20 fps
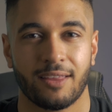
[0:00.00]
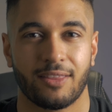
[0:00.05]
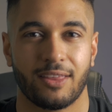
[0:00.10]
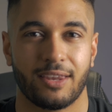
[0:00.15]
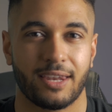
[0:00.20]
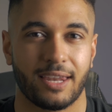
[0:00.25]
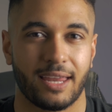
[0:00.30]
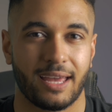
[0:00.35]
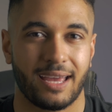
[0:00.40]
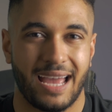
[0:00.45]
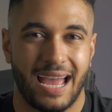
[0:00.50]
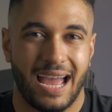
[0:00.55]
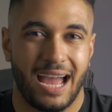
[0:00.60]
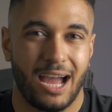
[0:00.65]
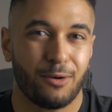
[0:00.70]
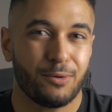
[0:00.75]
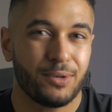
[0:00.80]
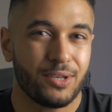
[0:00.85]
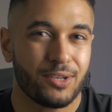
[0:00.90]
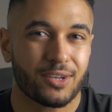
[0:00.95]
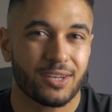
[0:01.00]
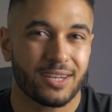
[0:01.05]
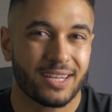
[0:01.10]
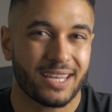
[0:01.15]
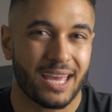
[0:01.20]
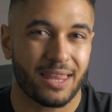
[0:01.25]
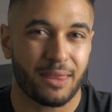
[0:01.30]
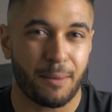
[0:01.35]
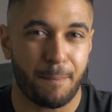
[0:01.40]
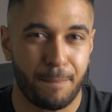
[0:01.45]
then how are you going to
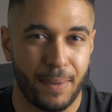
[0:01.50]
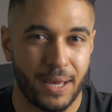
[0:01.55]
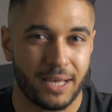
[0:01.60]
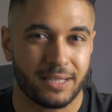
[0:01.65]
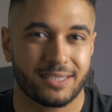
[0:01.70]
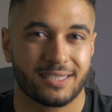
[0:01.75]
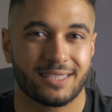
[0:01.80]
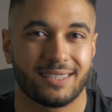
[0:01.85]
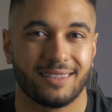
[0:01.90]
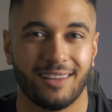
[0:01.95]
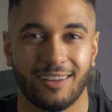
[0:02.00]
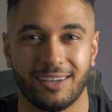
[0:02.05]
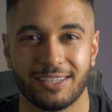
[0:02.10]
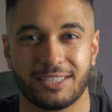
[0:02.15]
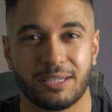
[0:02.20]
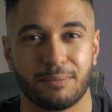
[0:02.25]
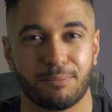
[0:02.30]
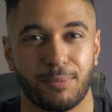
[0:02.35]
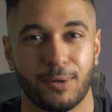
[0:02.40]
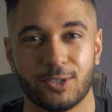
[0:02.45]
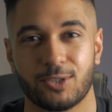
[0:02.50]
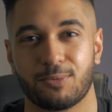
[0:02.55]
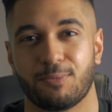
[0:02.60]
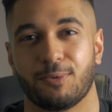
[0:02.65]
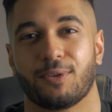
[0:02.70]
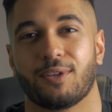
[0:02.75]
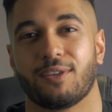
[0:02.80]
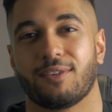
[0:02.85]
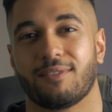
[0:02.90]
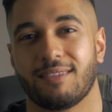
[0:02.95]
get the best lighting
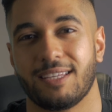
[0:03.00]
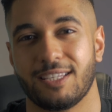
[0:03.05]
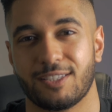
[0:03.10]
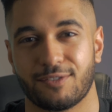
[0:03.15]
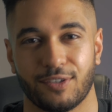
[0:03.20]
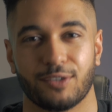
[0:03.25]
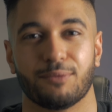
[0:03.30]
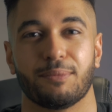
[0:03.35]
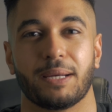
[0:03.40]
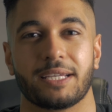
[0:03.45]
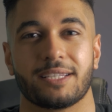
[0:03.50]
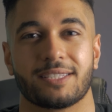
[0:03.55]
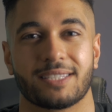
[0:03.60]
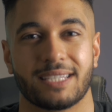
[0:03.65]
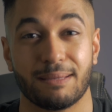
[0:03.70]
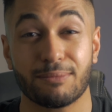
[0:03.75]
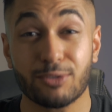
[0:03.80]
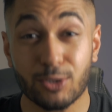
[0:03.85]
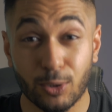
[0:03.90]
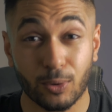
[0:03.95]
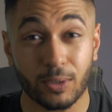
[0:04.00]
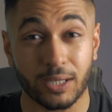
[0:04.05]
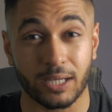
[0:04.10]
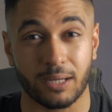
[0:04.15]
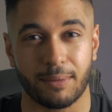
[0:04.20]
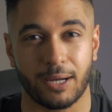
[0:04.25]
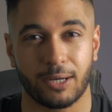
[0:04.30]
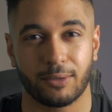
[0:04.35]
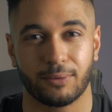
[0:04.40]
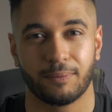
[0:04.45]
possible that these filmmakers keep talking
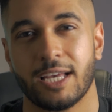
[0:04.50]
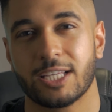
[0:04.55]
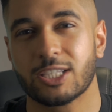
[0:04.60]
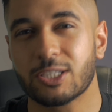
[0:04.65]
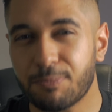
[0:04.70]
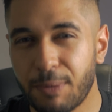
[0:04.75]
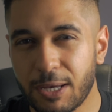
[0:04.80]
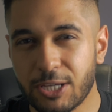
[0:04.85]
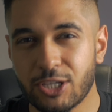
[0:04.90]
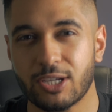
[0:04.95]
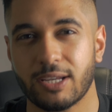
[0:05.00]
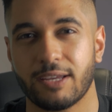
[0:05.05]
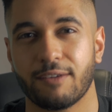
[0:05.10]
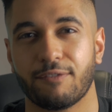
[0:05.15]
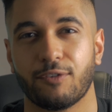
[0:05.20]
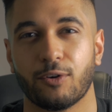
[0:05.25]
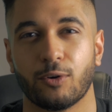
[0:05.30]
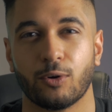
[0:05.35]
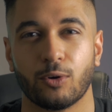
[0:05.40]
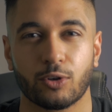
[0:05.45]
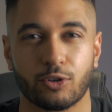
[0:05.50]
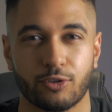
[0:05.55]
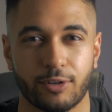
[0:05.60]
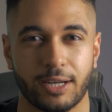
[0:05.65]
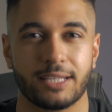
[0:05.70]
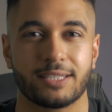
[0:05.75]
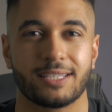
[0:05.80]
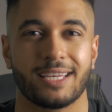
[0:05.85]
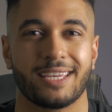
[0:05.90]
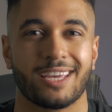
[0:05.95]
about, especially for
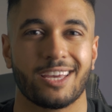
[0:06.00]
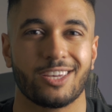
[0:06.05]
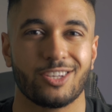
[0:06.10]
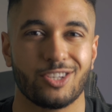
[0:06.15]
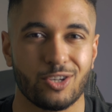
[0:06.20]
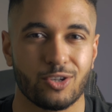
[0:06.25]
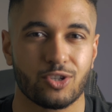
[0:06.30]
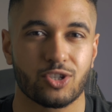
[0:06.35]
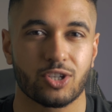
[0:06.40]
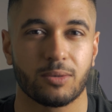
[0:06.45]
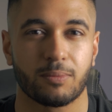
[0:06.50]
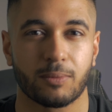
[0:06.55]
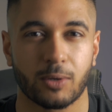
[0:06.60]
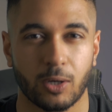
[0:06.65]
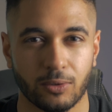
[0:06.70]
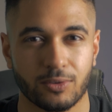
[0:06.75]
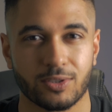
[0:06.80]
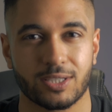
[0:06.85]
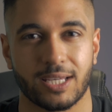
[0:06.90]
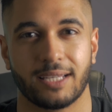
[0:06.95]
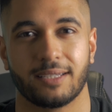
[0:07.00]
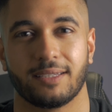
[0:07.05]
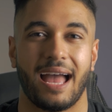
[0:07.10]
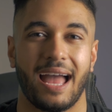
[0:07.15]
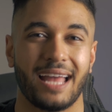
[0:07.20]
creating YouTube content?